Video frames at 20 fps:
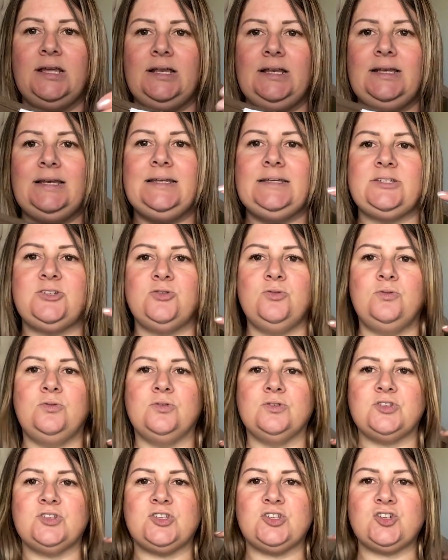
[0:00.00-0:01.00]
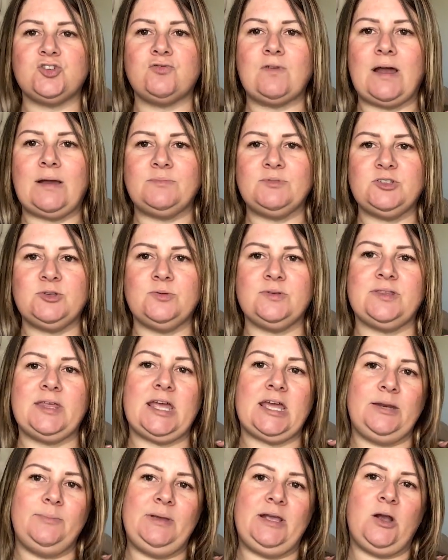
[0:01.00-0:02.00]
little straps, so they're
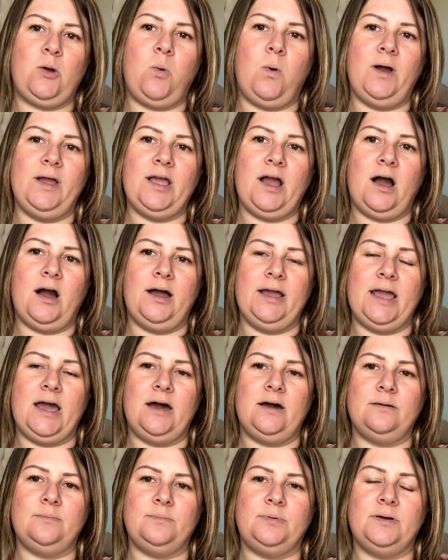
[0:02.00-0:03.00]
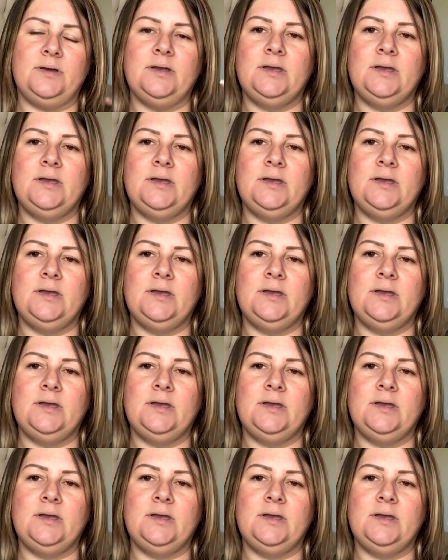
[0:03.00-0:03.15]
going to be quite high up.